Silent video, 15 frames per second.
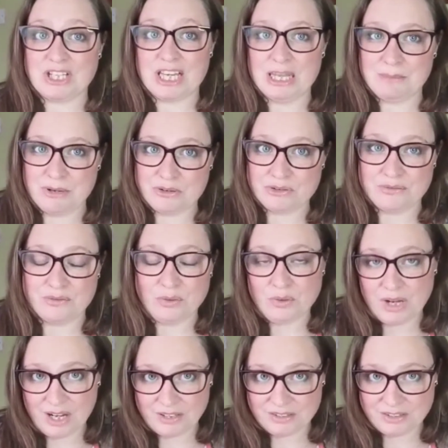getting the better of your
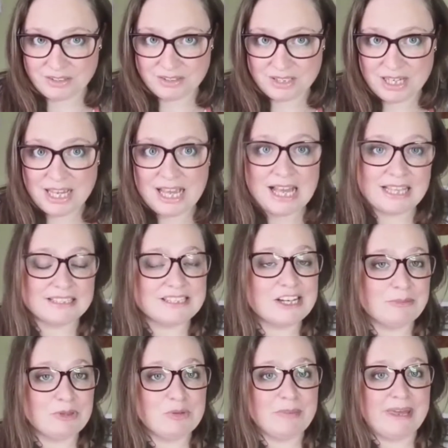garden, and to
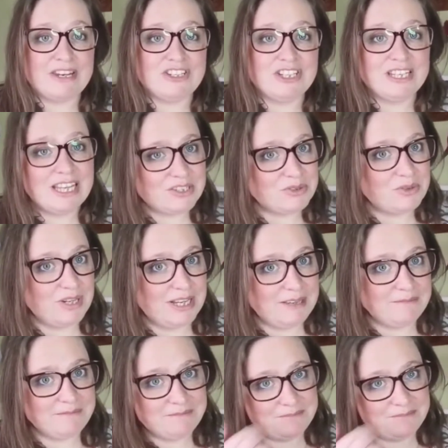help you manage it naturally.